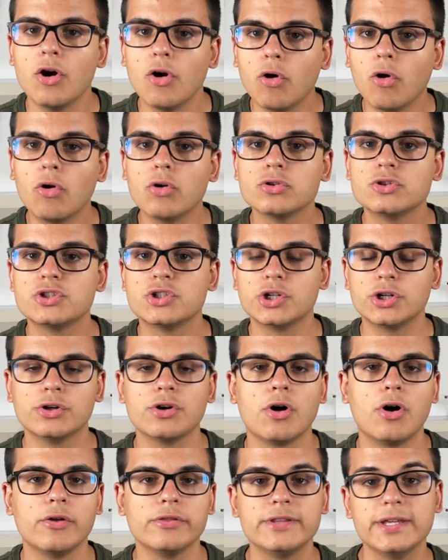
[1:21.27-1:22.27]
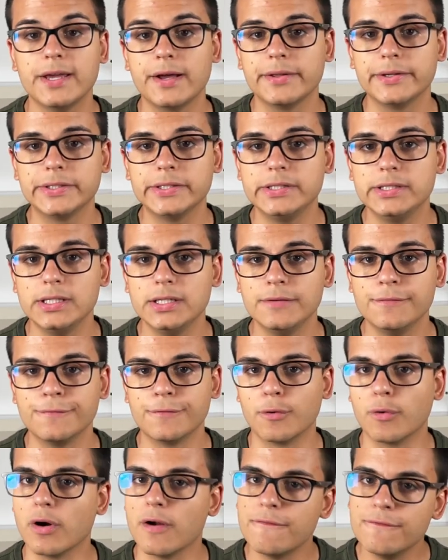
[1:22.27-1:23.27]
or turn on the LED
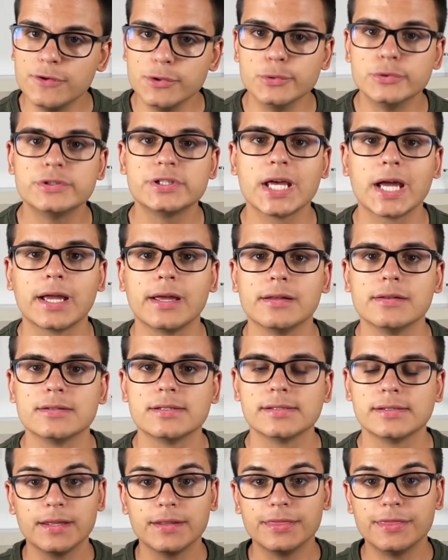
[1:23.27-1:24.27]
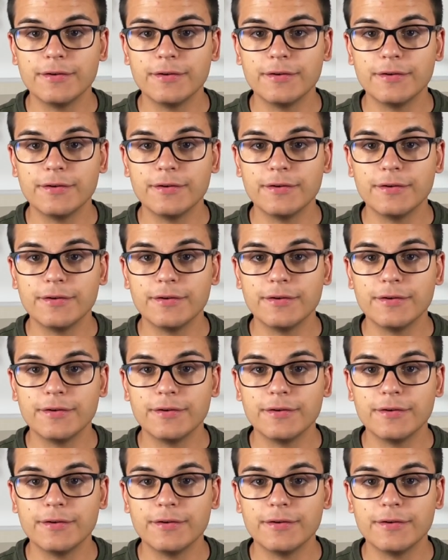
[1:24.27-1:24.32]
for a few seconds.